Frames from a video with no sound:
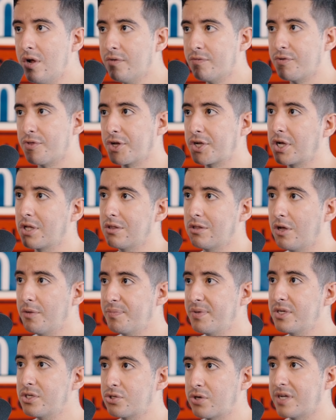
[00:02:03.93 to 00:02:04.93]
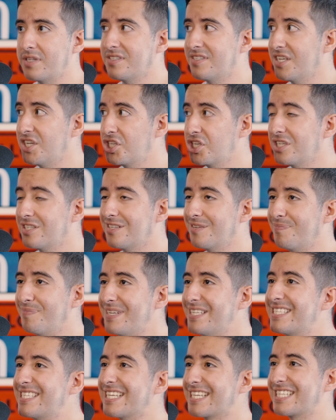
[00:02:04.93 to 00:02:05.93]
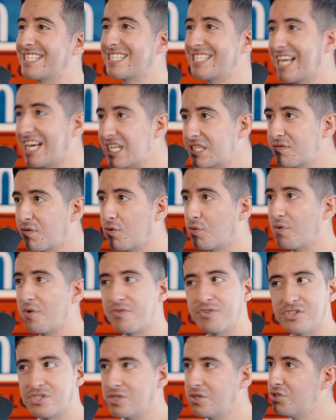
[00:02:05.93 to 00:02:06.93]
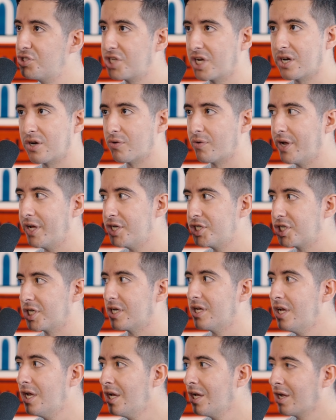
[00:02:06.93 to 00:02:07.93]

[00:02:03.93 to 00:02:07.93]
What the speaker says: for the Colombian transition to be successful with this new generation.